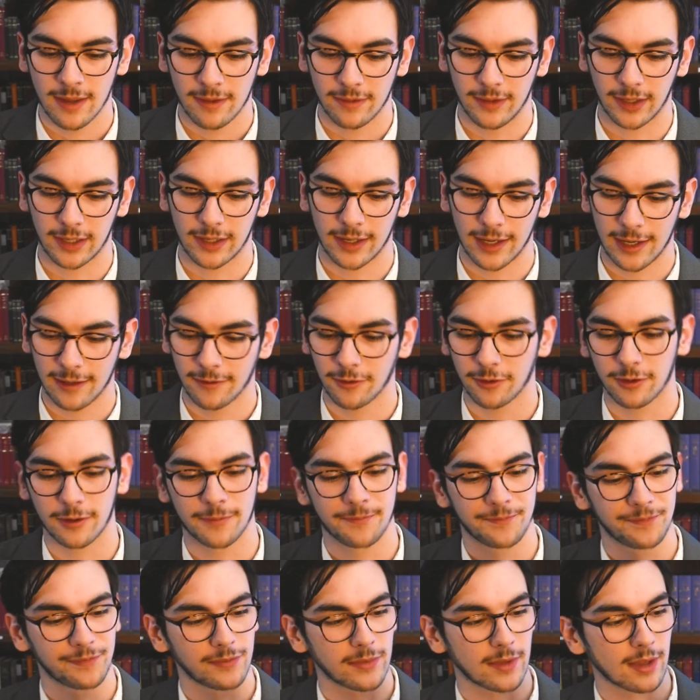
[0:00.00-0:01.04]
The color
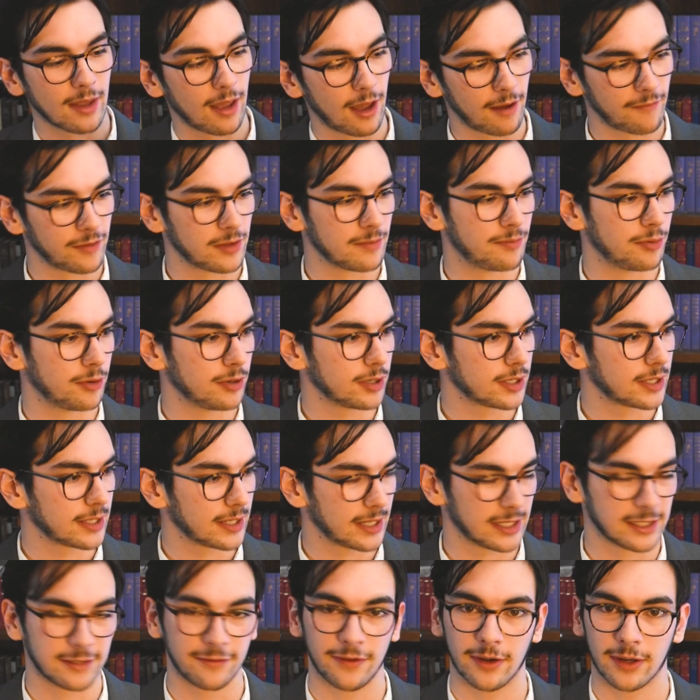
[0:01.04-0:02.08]
of the book
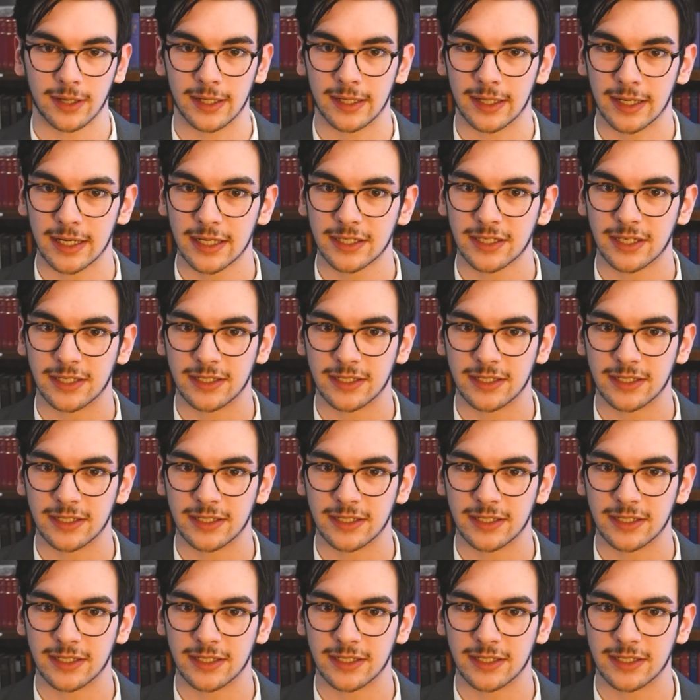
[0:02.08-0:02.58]
is very nice.